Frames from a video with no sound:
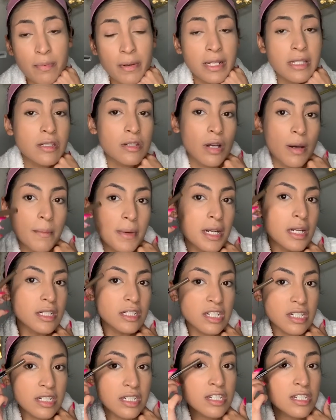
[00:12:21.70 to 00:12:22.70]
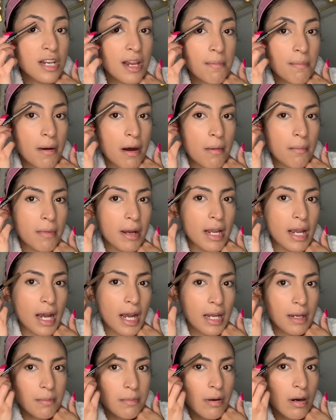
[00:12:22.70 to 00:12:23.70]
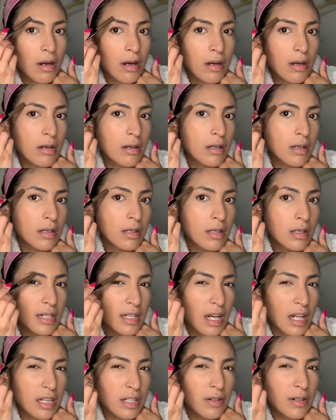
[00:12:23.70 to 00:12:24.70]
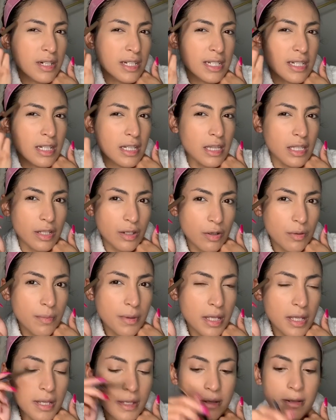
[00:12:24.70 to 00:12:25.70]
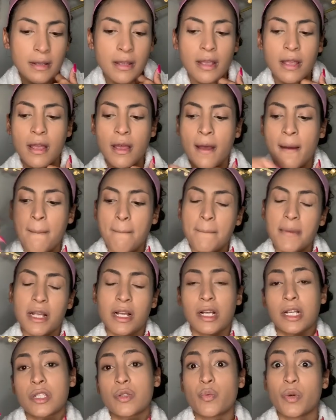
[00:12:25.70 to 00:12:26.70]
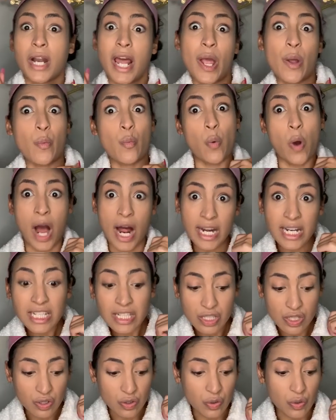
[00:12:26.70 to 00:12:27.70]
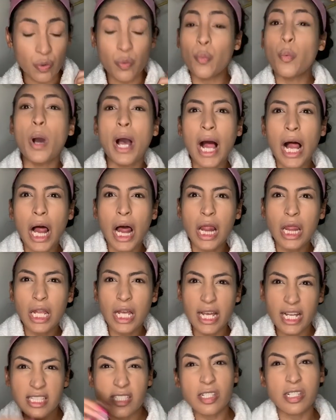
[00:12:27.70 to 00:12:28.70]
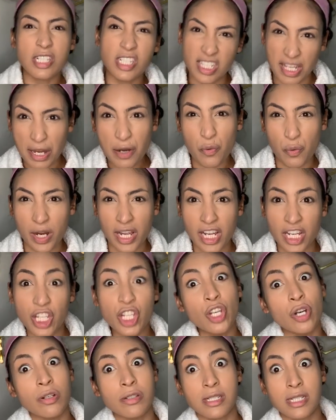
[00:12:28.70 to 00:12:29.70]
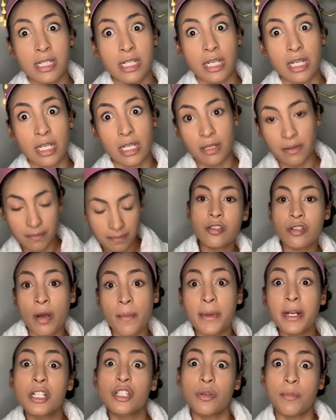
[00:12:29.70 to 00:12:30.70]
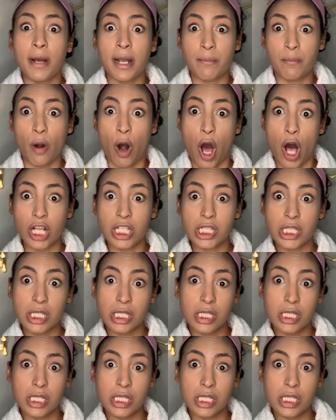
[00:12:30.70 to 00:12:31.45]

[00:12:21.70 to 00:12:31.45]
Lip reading: pencil, I'm gonna just shape out my eyebrow and color it in a little bit because what I wanna do, well, it's a secret, you'll see. So I'm gonna do my brows.